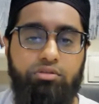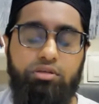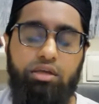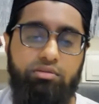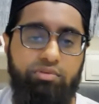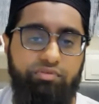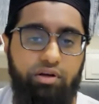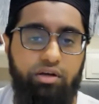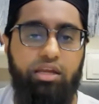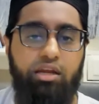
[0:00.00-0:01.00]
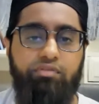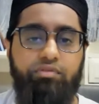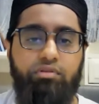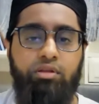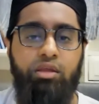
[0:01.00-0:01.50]
So you have to be very
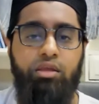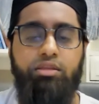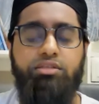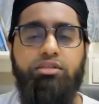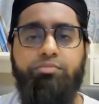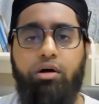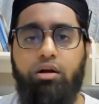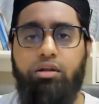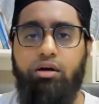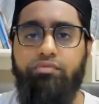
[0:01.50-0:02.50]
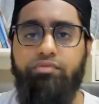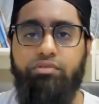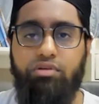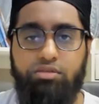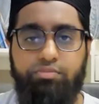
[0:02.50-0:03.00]
careful. This is part of
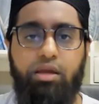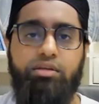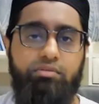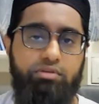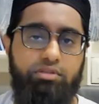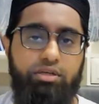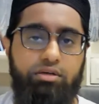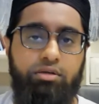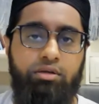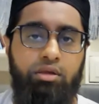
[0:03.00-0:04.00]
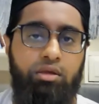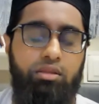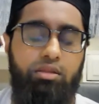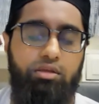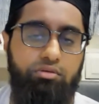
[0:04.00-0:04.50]
the respect of the Shaykh,
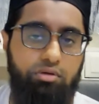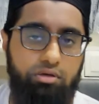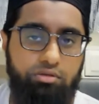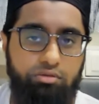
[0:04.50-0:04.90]
that you are